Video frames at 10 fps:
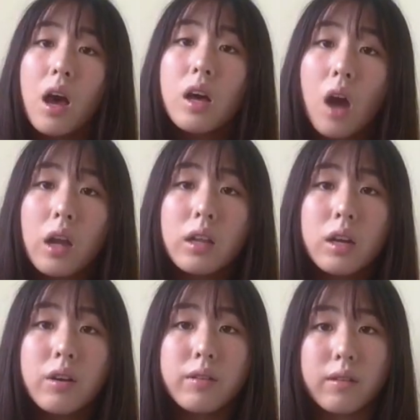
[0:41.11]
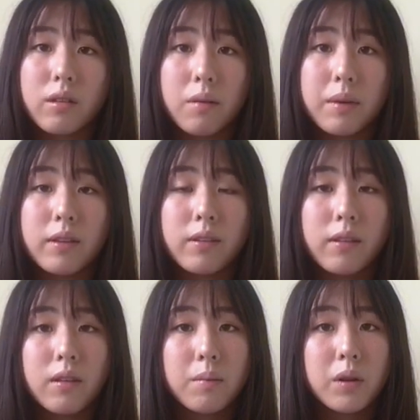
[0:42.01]
A nonlinear system is a
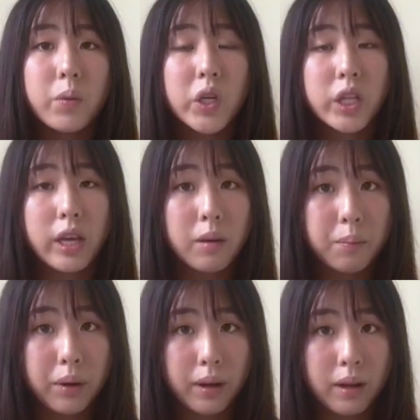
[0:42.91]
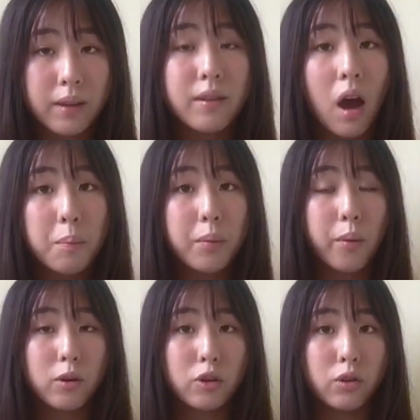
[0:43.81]
system in which the input is not
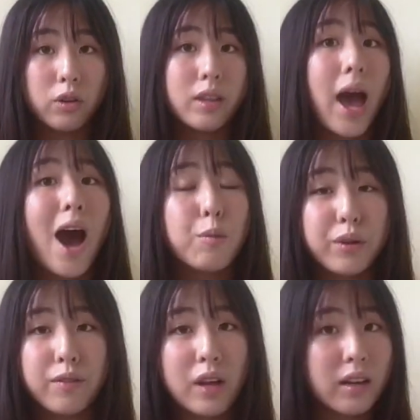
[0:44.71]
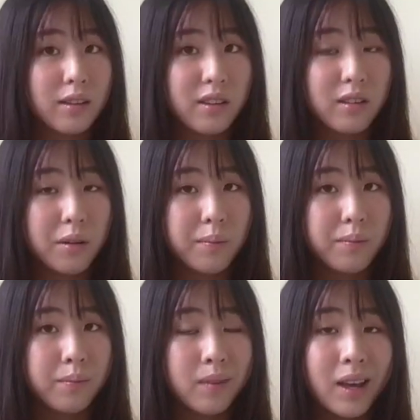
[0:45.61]
proportional to the output of that system.
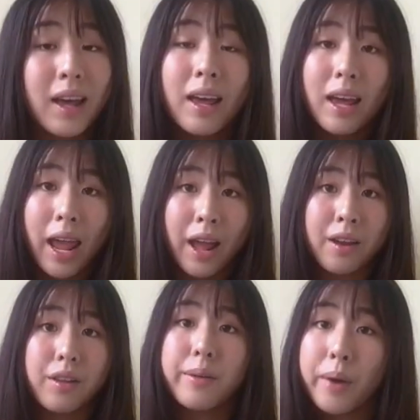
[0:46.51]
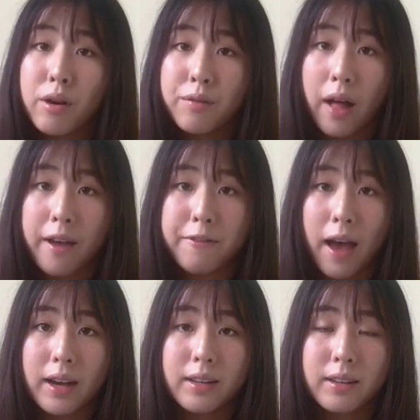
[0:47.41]
And the butterfly
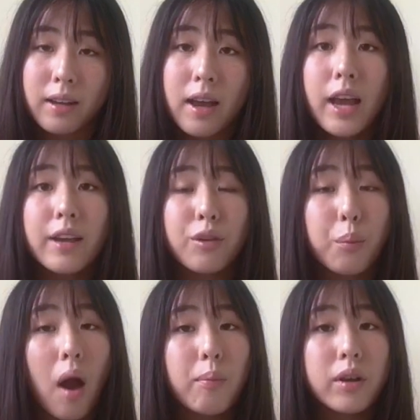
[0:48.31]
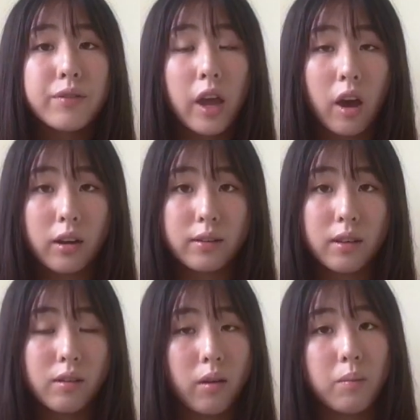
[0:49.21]
effect is a property of chaotic
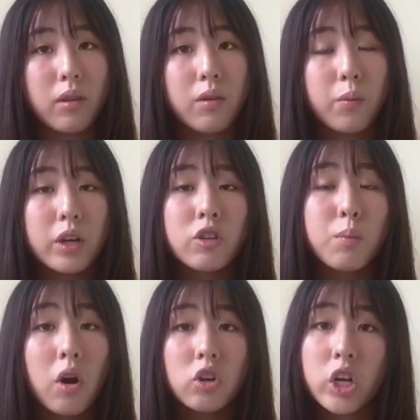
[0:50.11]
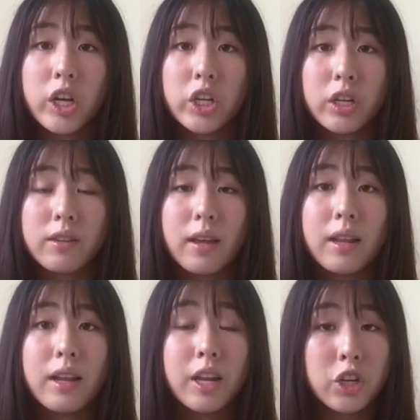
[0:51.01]
systems in which small changes in
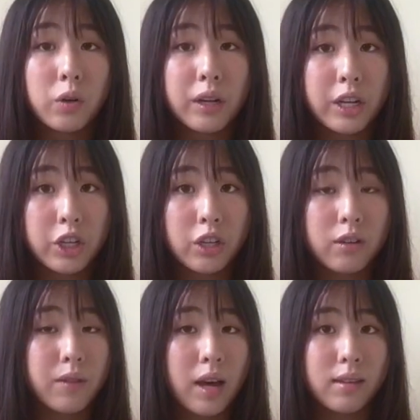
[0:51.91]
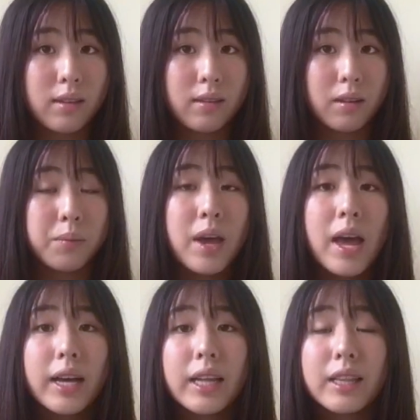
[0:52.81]
the initial conditions of that system
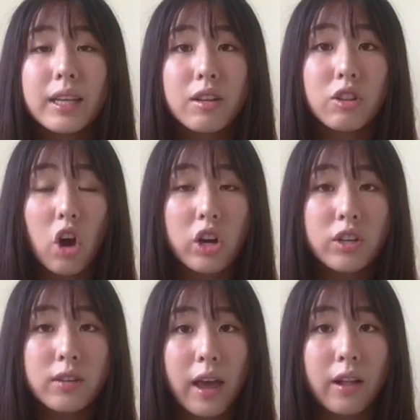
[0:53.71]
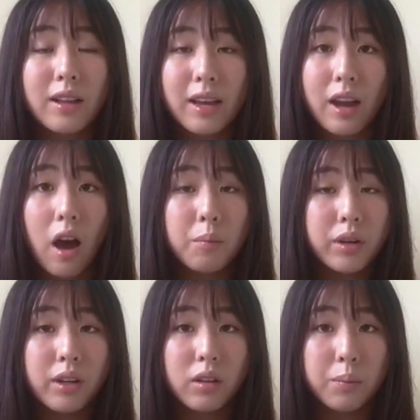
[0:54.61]
can lead to large-scale and
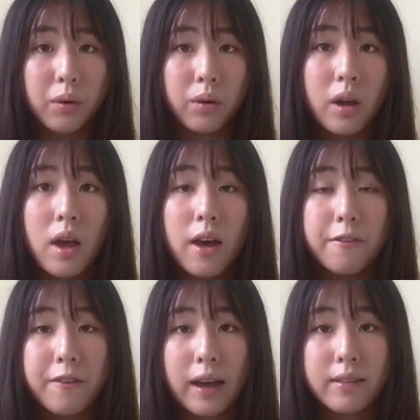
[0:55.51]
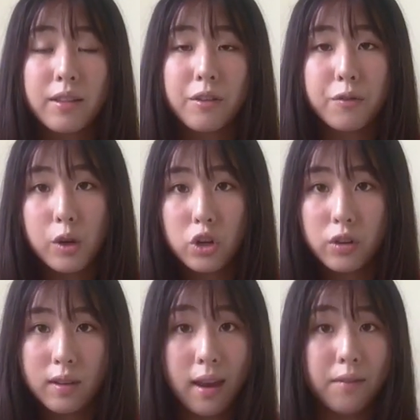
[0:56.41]
unpredictable effects in the future
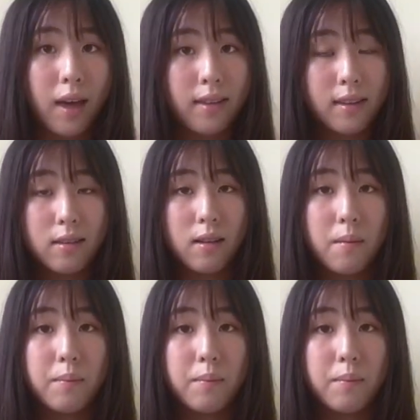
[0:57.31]
state of that system.